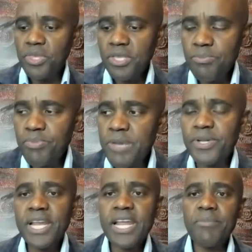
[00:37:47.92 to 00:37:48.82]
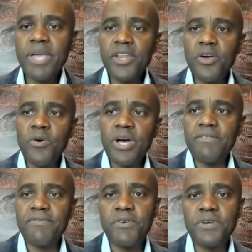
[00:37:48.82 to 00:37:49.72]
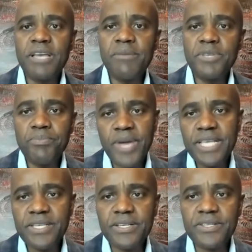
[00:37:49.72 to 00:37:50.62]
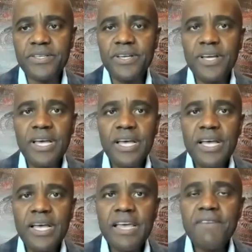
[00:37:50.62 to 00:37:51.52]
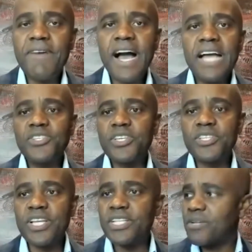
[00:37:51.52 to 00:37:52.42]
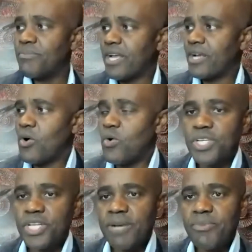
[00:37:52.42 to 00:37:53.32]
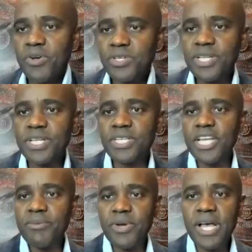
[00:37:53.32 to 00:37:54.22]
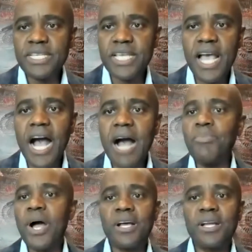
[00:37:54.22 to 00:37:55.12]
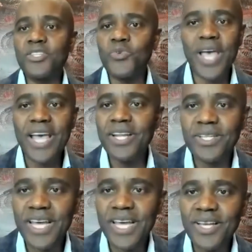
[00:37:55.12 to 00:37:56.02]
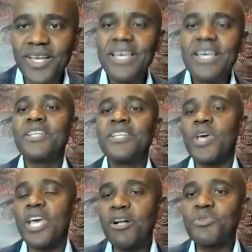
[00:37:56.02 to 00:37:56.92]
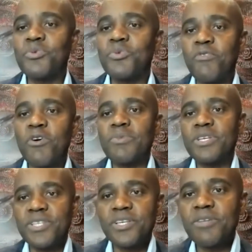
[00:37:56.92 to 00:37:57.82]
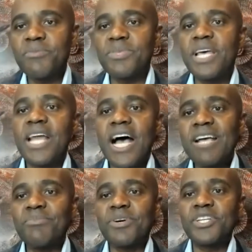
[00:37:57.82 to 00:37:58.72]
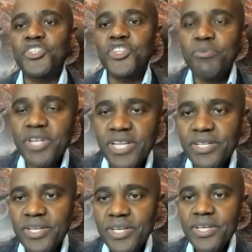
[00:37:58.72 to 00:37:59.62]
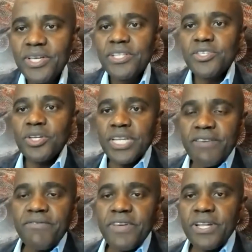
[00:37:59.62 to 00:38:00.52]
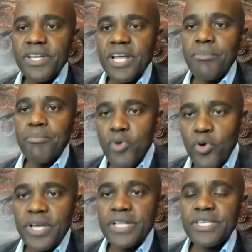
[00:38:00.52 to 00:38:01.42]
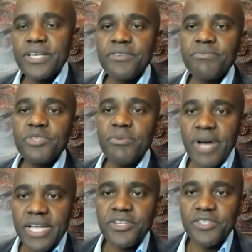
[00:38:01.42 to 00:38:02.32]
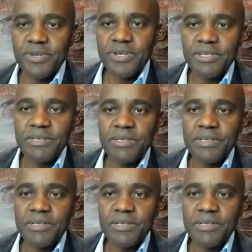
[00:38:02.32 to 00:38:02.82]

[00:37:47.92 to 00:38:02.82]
the people that I may know on a first name basis, if I just sit in my cozy neighborhood in this neighborhood and say, I'm not going to do anything to help to reform the system, then I am contributing to leaving a broken system to my children.